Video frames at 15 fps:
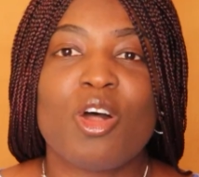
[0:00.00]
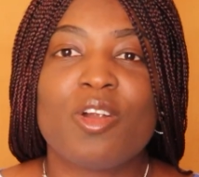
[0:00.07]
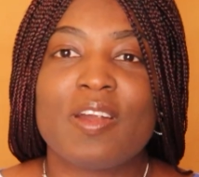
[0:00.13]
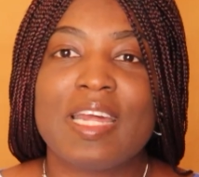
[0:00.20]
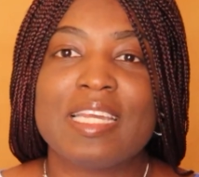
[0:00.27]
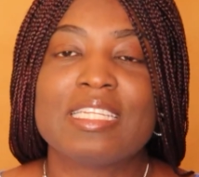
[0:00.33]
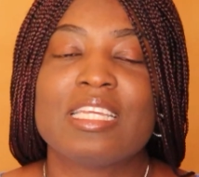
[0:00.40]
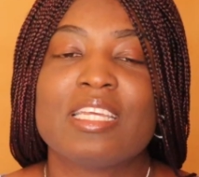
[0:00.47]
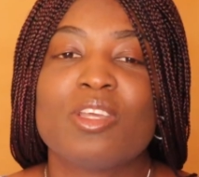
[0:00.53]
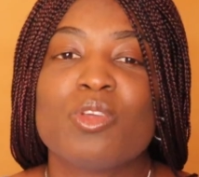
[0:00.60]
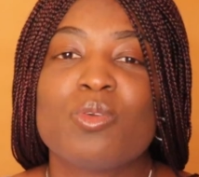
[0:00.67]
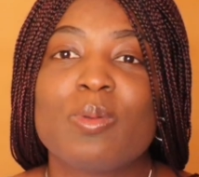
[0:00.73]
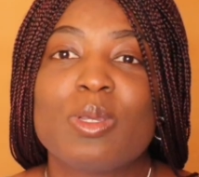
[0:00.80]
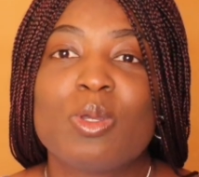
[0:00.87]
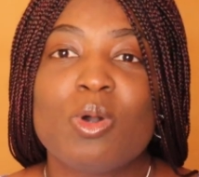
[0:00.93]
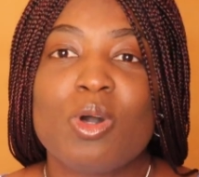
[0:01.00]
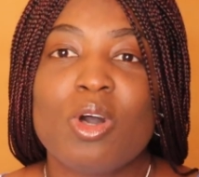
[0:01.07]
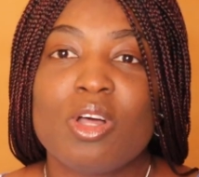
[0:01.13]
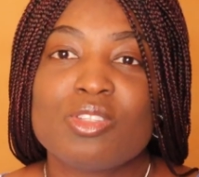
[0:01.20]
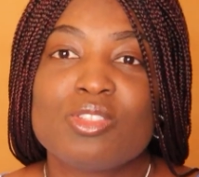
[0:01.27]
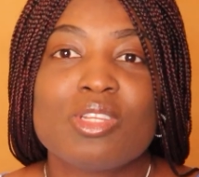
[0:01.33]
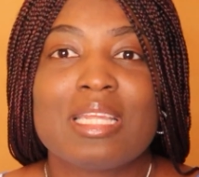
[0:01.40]
Alright, we go
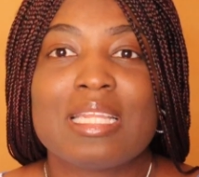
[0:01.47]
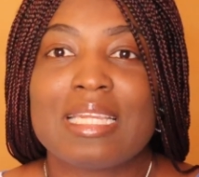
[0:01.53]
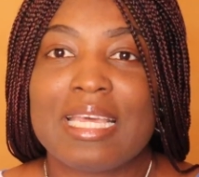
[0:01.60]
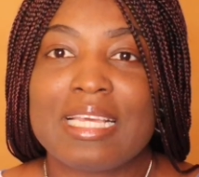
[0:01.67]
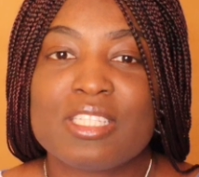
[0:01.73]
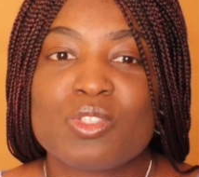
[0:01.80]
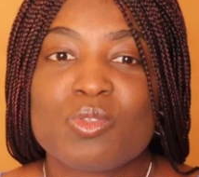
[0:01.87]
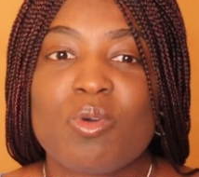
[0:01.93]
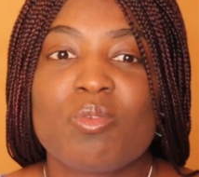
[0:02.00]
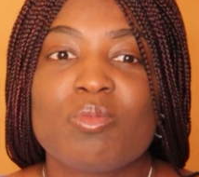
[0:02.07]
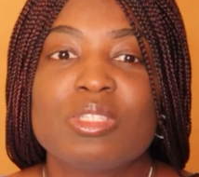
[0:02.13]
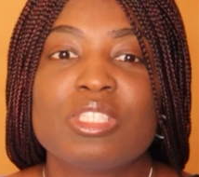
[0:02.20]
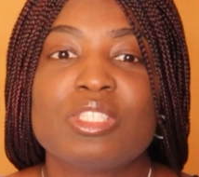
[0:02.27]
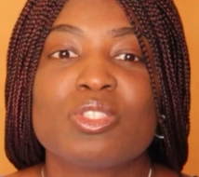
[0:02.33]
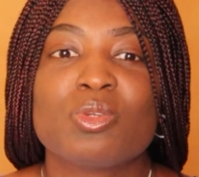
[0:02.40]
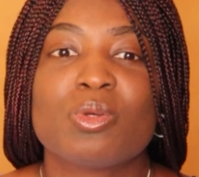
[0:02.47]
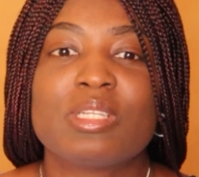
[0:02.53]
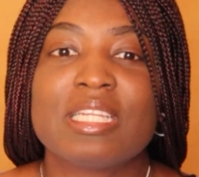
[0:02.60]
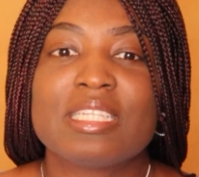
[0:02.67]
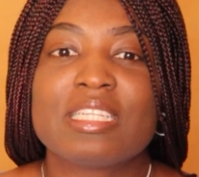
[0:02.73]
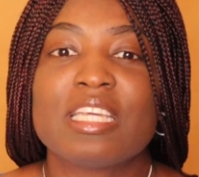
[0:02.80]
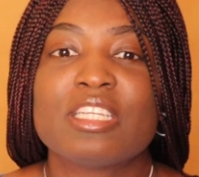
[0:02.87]
on to the next one, which is
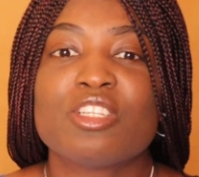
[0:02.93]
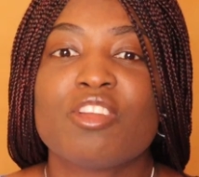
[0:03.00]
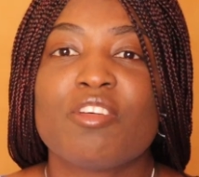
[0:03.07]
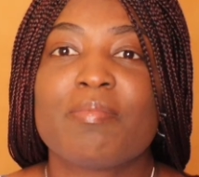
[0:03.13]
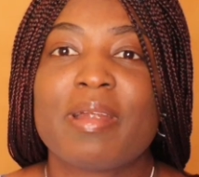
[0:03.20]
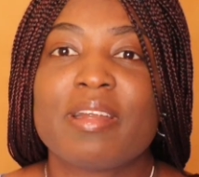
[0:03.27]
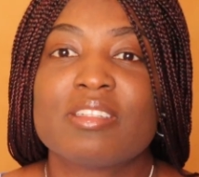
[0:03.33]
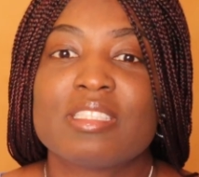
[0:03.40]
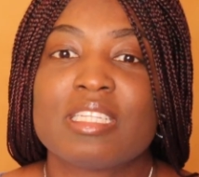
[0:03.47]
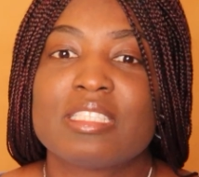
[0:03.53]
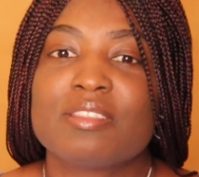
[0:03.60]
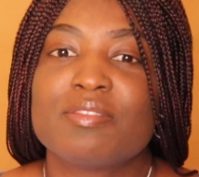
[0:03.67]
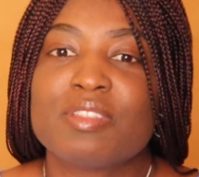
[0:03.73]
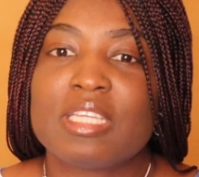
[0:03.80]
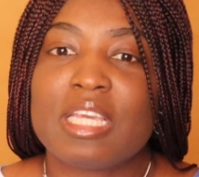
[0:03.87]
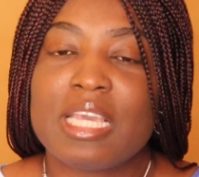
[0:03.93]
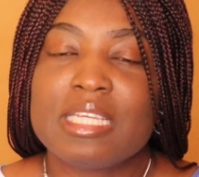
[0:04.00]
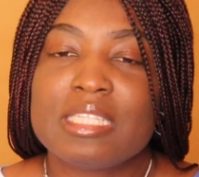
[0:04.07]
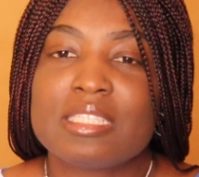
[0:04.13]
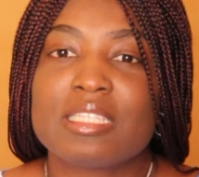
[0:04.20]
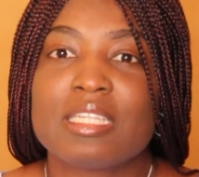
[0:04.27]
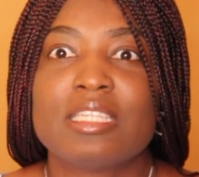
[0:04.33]
authentication of marriage
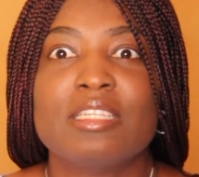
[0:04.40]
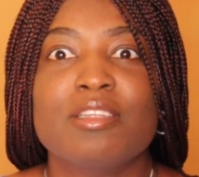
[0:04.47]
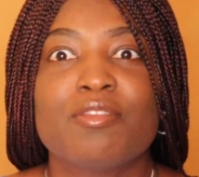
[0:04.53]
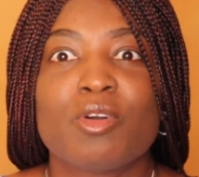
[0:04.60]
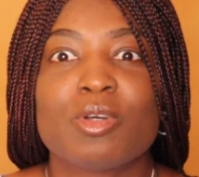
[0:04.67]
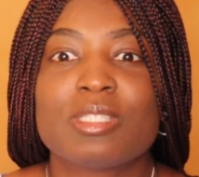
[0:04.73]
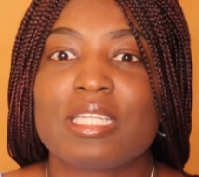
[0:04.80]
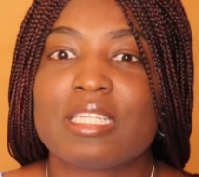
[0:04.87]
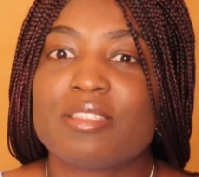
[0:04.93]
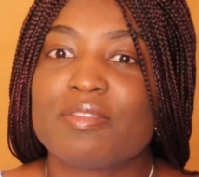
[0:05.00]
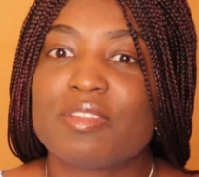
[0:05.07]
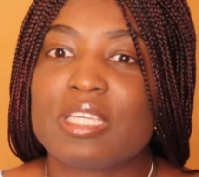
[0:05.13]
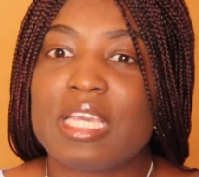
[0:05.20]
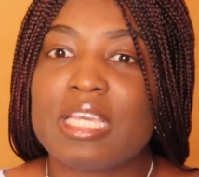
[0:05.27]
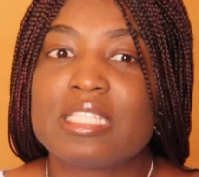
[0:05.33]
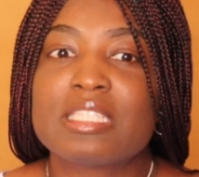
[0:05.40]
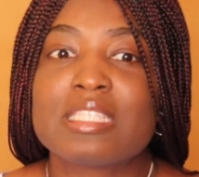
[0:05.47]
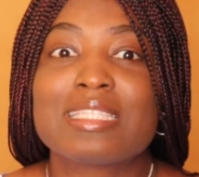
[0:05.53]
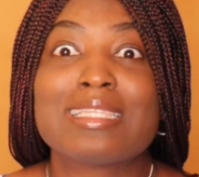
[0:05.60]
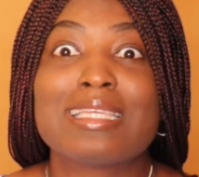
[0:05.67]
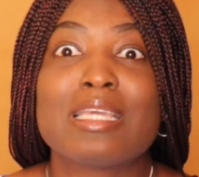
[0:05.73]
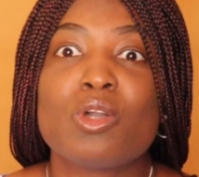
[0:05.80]
certificate, divorce certificate,
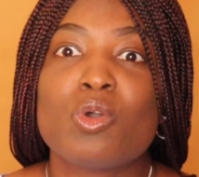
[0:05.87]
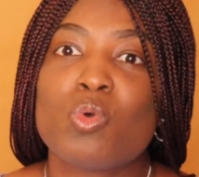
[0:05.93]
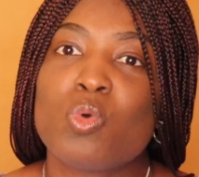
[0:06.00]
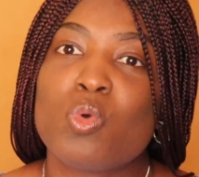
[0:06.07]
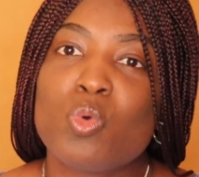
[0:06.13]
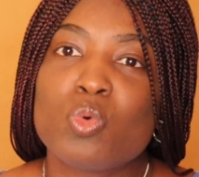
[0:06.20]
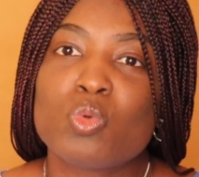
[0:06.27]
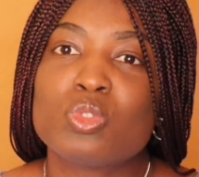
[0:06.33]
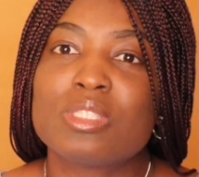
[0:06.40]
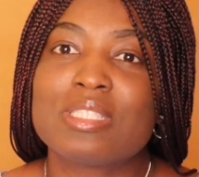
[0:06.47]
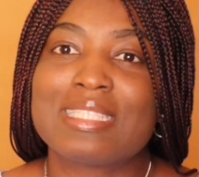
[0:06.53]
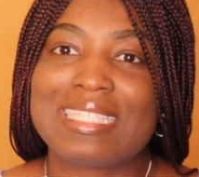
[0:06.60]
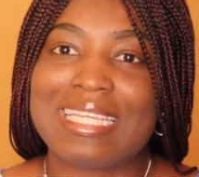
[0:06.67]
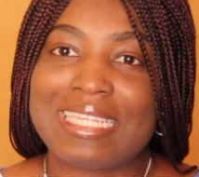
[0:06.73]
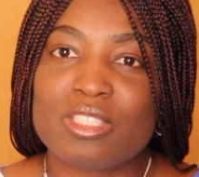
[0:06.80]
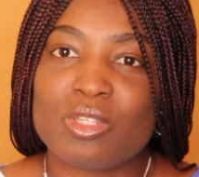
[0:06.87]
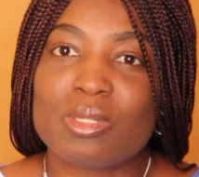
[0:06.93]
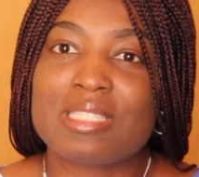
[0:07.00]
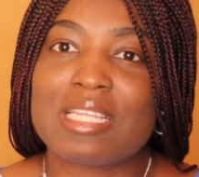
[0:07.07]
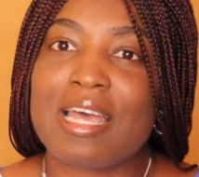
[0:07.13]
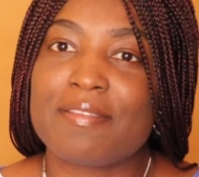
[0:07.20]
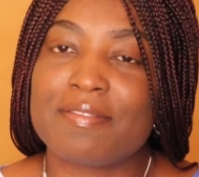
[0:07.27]
singlehood
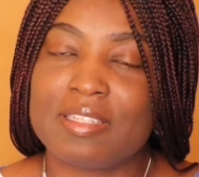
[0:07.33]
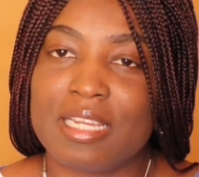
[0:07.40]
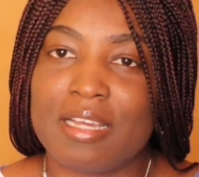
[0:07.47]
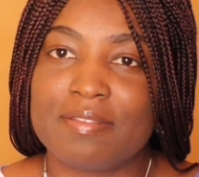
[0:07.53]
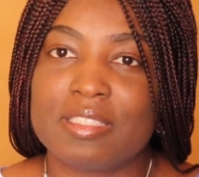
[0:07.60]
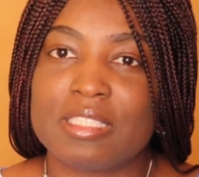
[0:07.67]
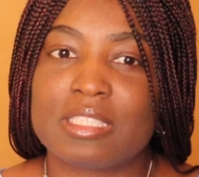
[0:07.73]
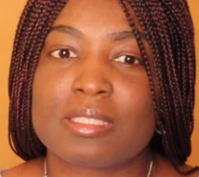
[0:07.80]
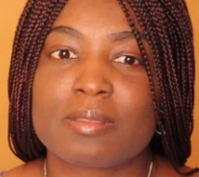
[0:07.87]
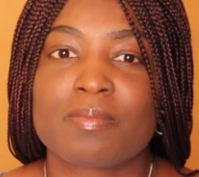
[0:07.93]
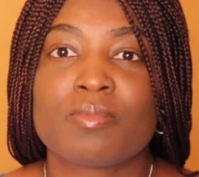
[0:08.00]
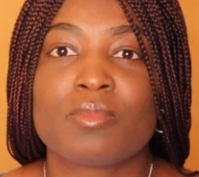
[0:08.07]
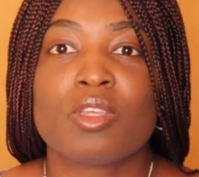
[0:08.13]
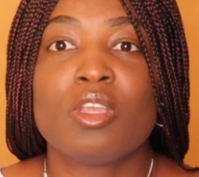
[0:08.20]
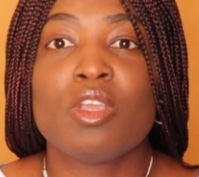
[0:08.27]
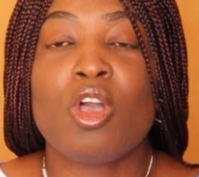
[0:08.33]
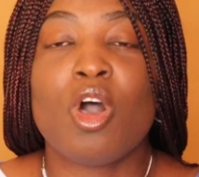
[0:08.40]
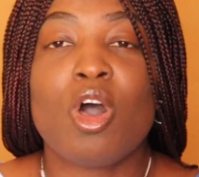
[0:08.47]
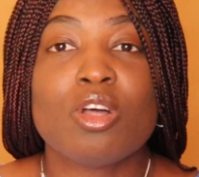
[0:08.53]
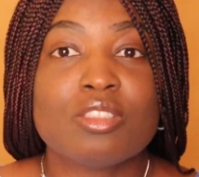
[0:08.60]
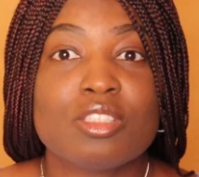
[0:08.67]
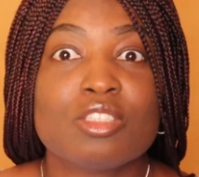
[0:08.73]
status affidavit.
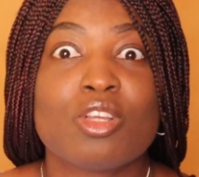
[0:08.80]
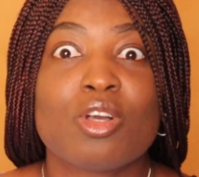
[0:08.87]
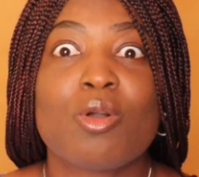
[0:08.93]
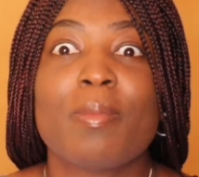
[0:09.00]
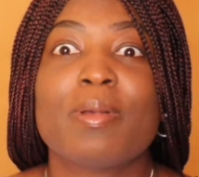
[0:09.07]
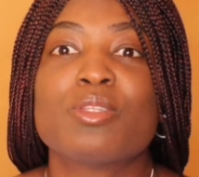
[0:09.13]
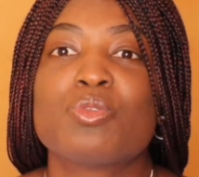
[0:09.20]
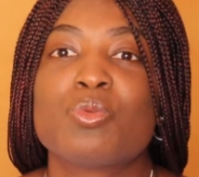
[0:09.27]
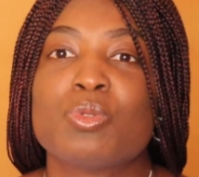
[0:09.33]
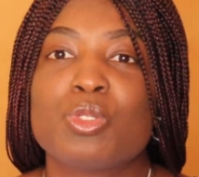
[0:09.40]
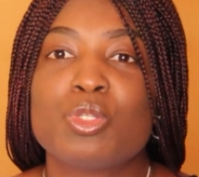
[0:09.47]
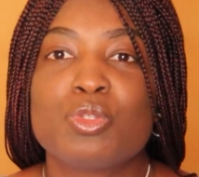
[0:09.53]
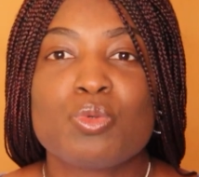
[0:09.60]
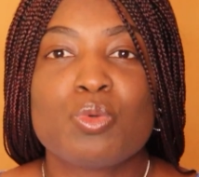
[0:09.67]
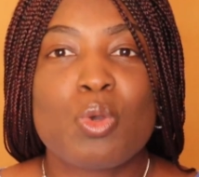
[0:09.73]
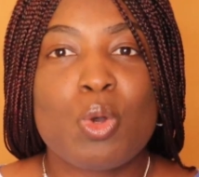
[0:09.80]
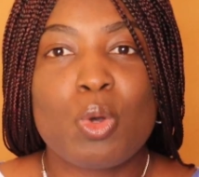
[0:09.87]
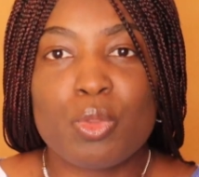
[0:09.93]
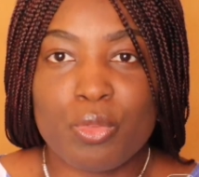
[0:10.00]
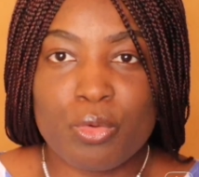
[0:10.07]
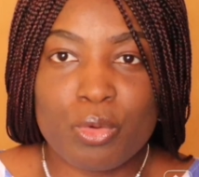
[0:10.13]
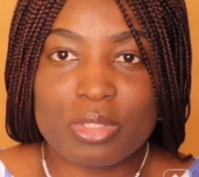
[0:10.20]
All these documents will need to
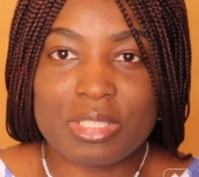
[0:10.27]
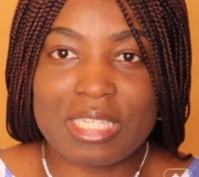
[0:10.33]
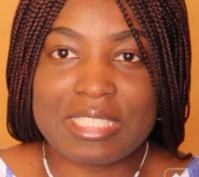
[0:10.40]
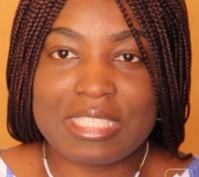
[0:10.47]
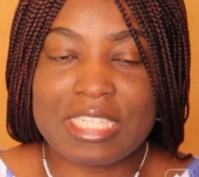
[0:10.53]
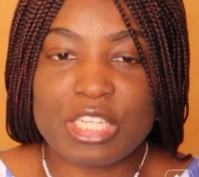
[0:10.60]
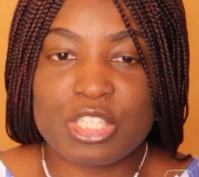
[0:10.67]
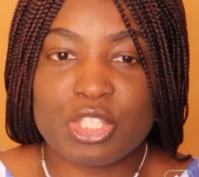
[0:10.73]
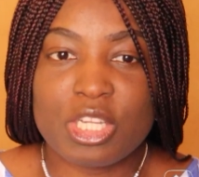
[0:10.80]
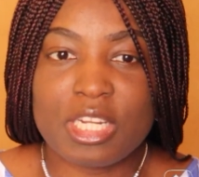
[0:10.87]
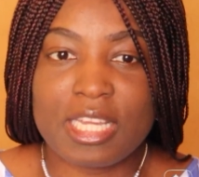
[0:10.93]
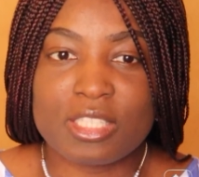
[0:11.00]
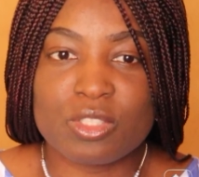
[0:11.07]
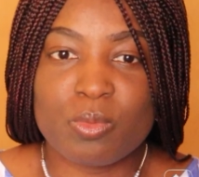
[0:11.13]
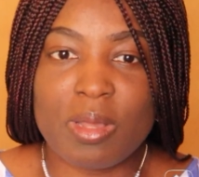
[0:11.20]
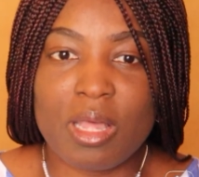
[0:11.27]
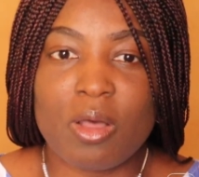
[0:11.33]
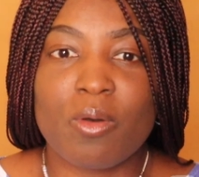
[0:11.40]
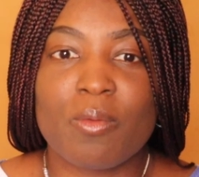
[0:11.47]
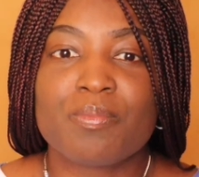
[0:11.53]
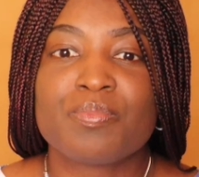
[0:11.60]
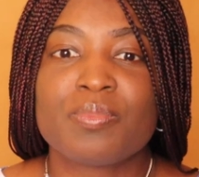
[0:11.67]
go through authentication as
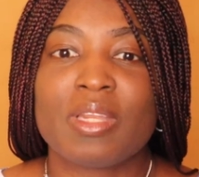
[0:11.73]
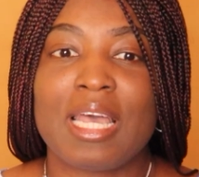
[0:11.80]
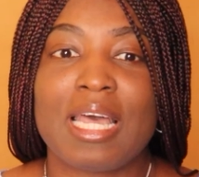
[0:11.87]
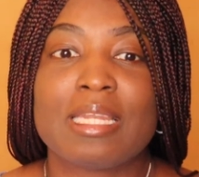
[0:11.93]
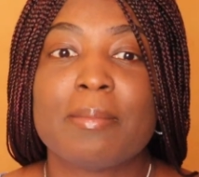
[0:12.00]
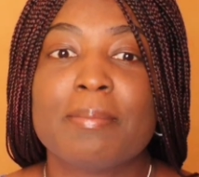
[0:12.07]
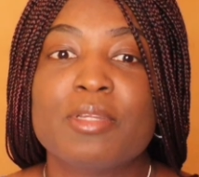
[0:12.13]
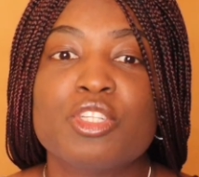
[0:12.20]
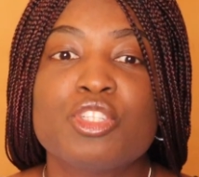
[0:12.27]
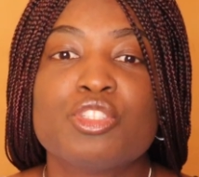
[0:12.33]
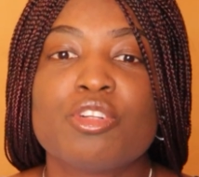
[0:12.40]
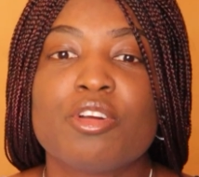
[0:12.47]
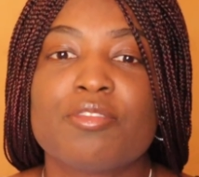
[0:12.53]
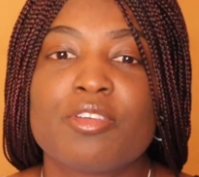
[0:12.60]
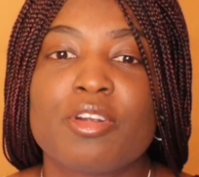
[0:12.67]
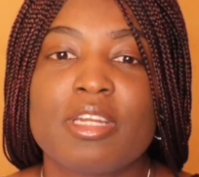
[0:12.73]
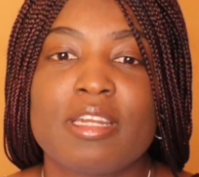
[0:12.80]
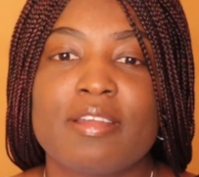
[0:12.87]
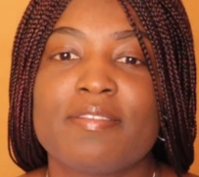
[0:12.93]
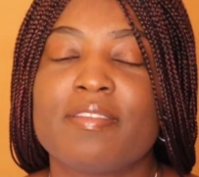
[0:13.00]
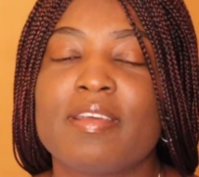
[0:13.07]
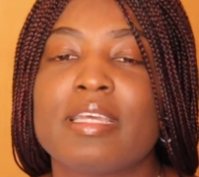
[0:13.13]
well at the Ministry of
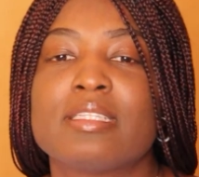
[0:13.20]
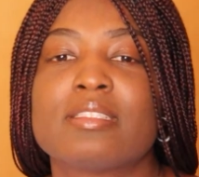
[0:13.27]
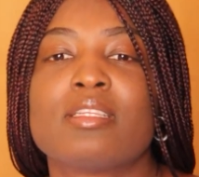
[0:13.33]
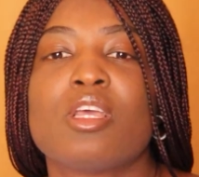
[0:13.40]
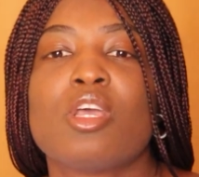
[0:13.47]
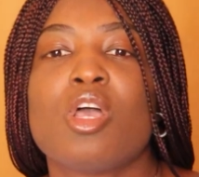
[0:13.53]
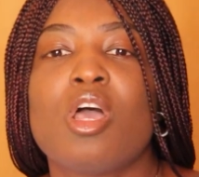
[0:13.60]
Foreign Affairs.